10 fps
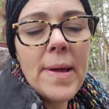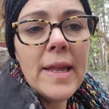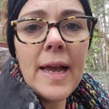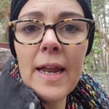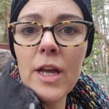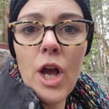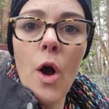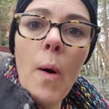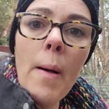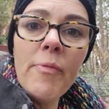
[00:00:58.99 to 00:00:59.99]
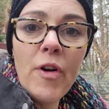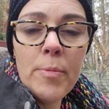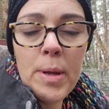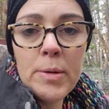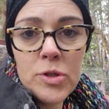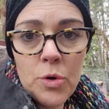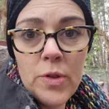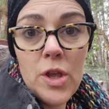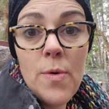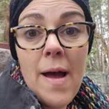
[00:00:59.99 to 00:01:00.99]
any kind of co-op farming store
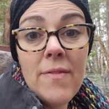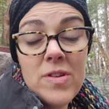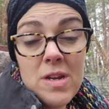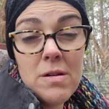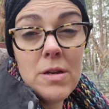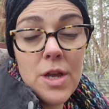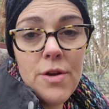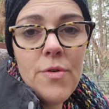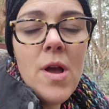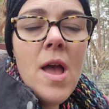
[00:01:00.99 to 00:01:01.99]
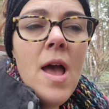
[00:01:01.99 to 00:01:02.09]
that you have near you.